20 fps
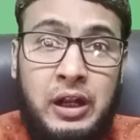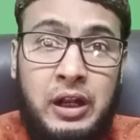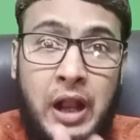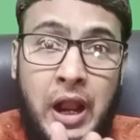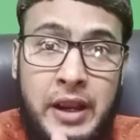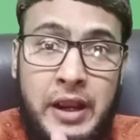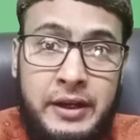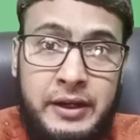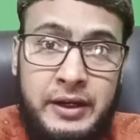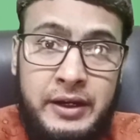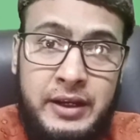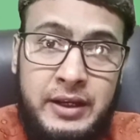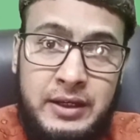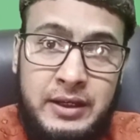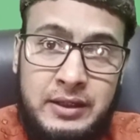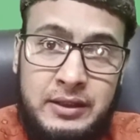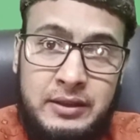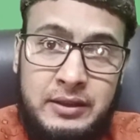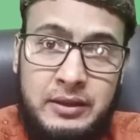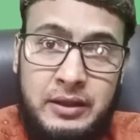
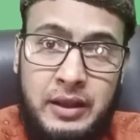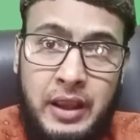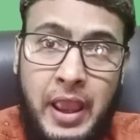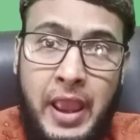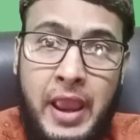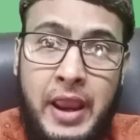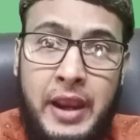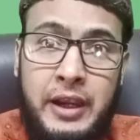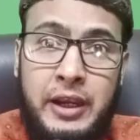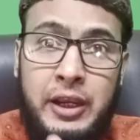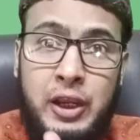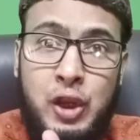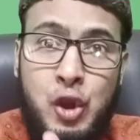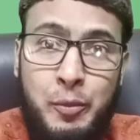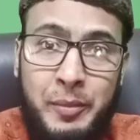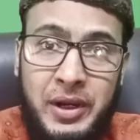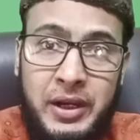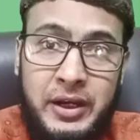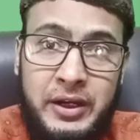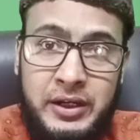kindness, and
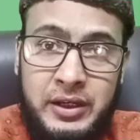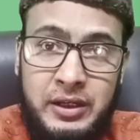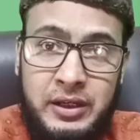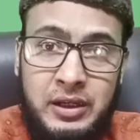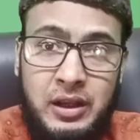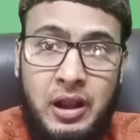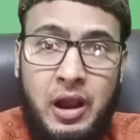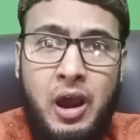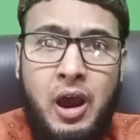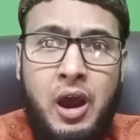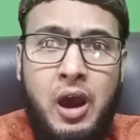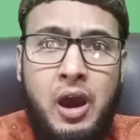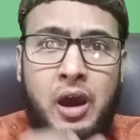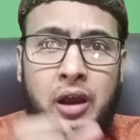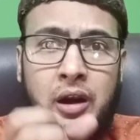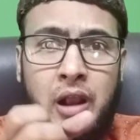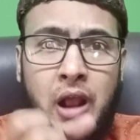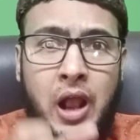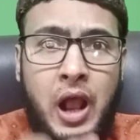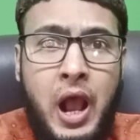humility
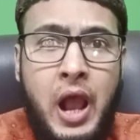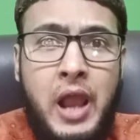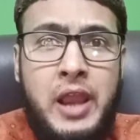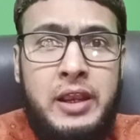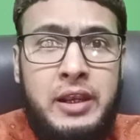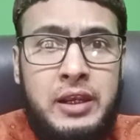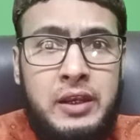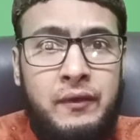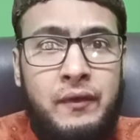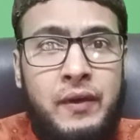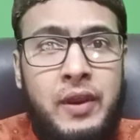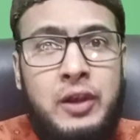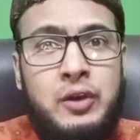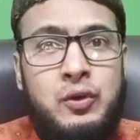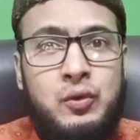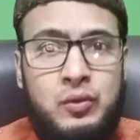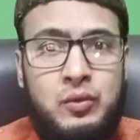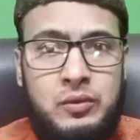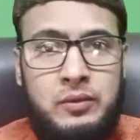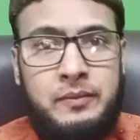are highly
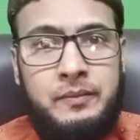valued.